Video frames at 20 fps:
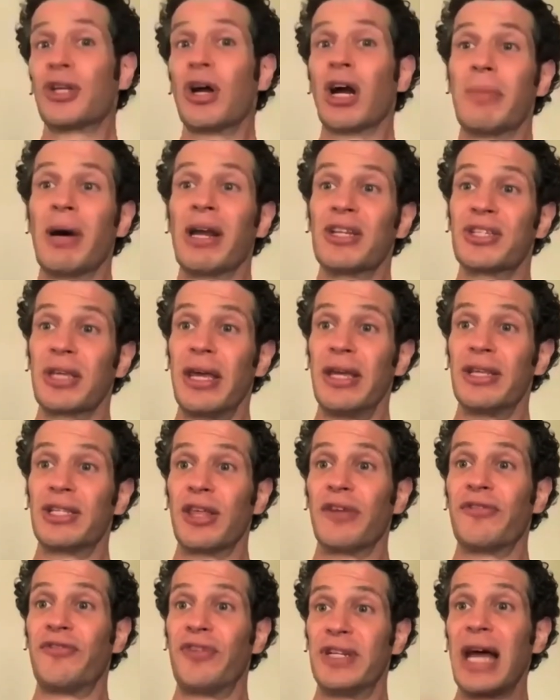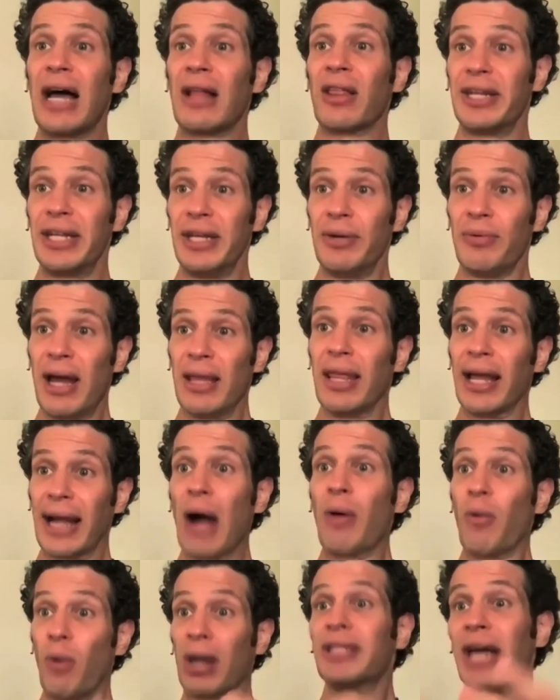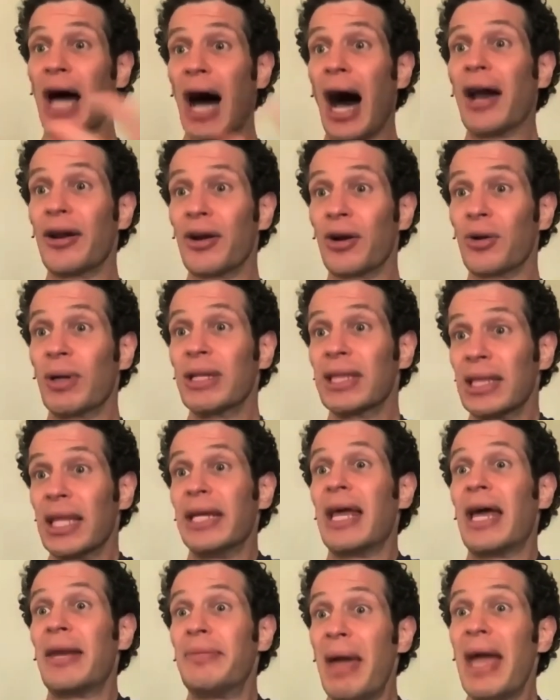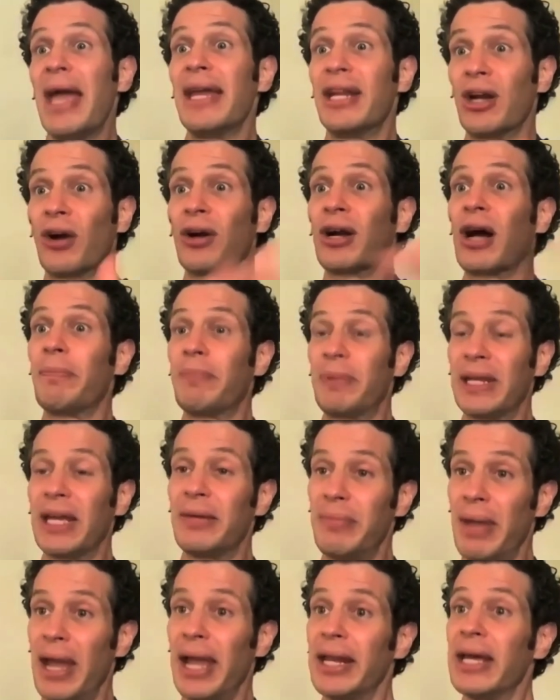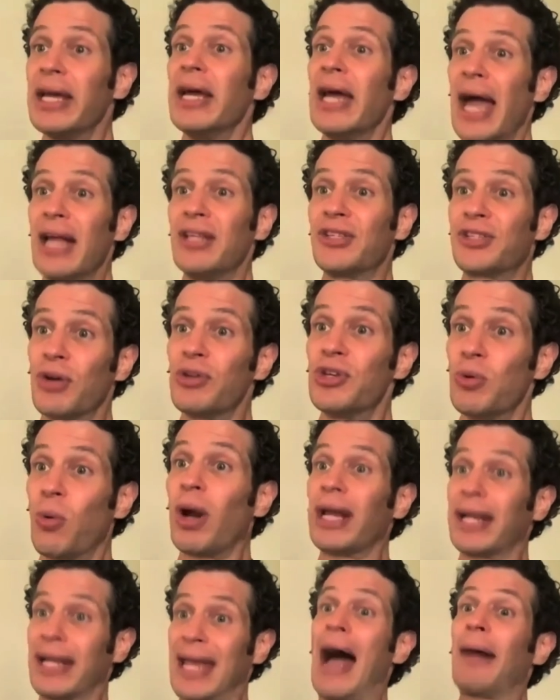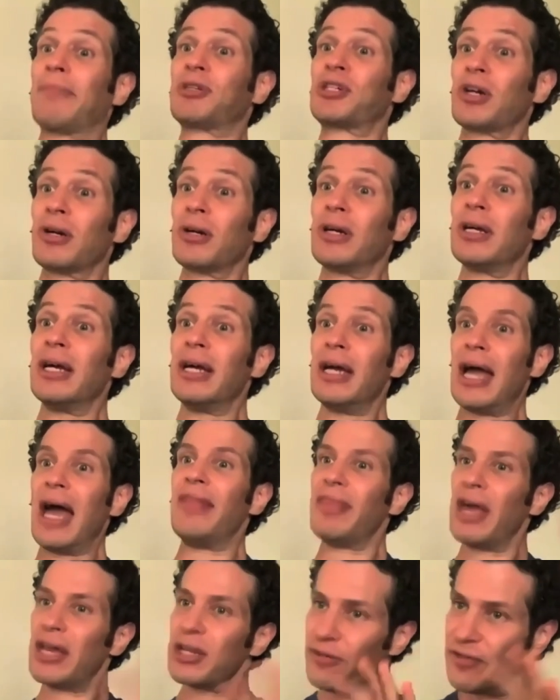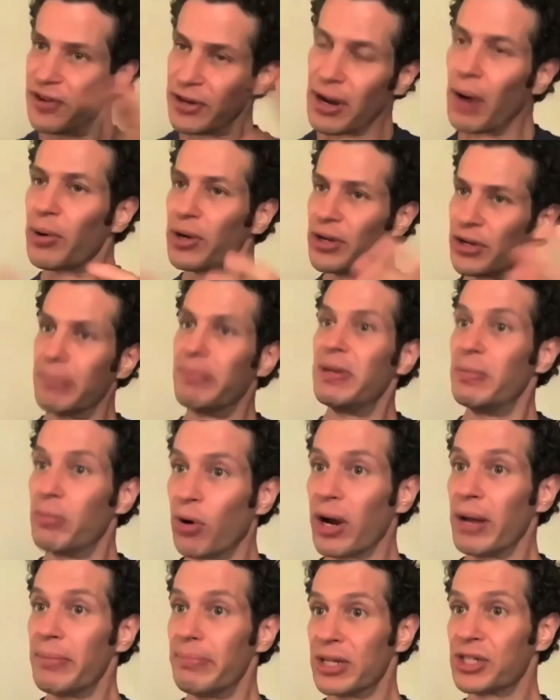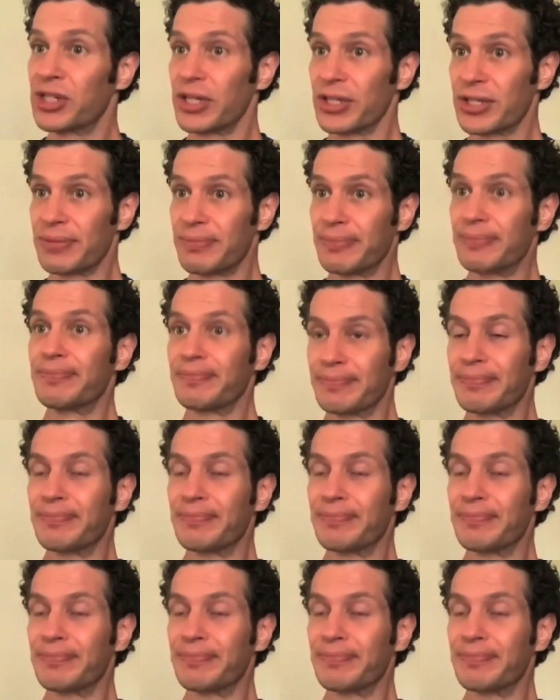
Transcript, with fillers: Lin's talking about is, is the fidelity, right? Like I wanted to honor what Lin had made and our company had made, and so you want to capture, and then you figure out where you can be more ambitious.